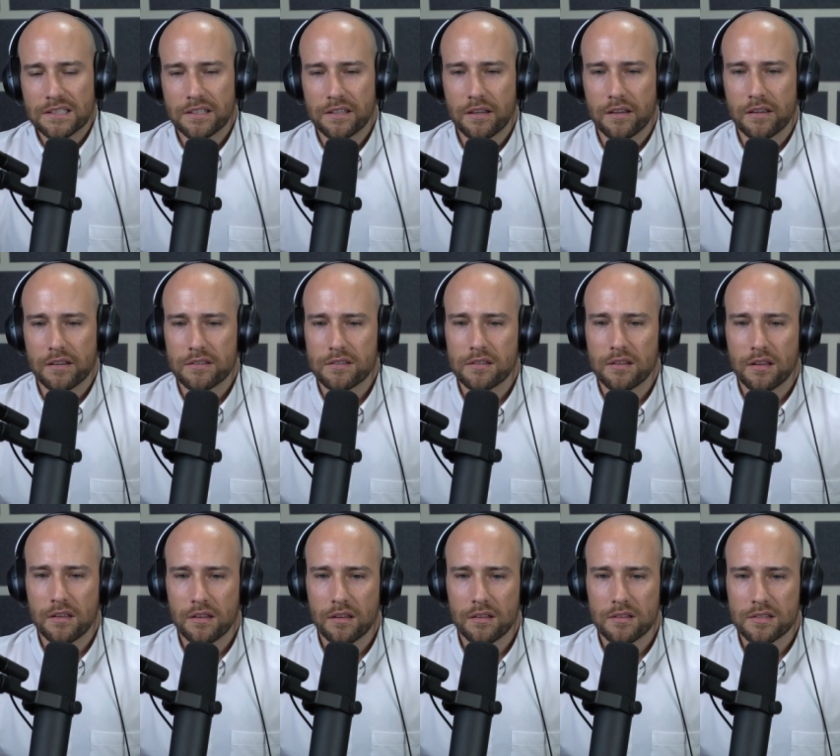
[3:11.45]
yikes
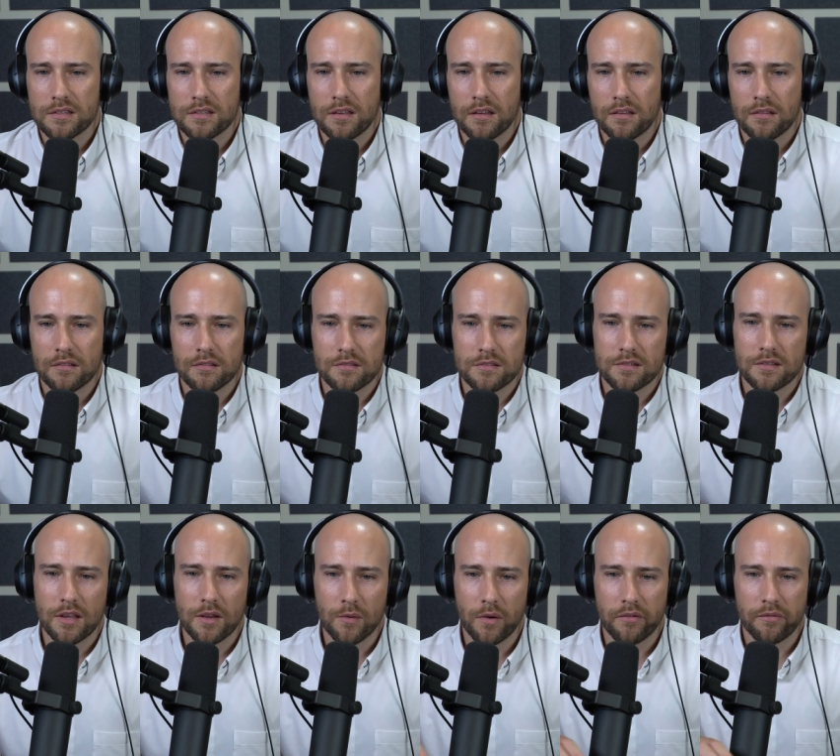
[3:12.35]
yeah they got to stay
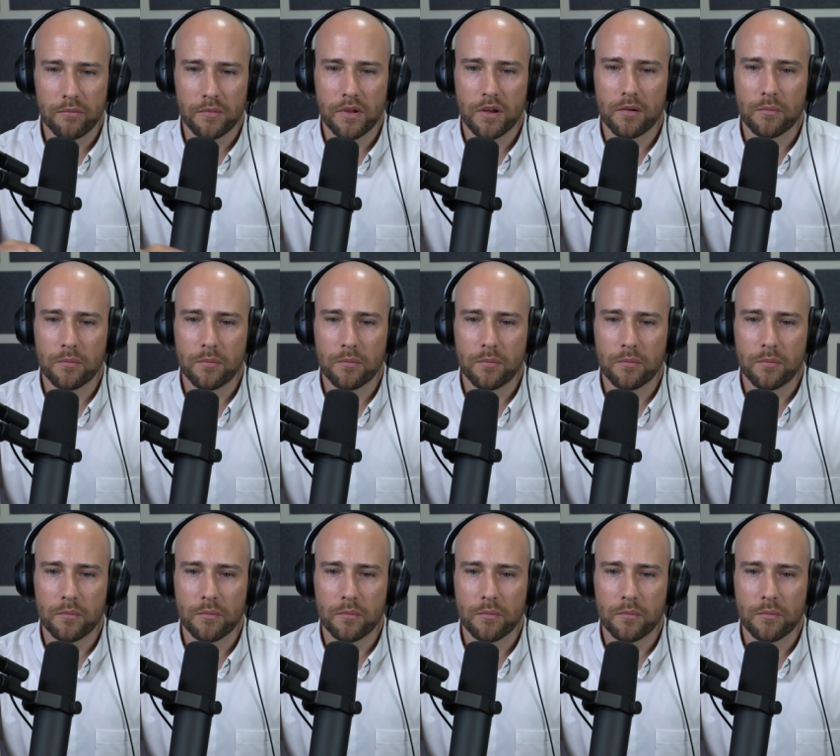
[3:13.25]
stay away from the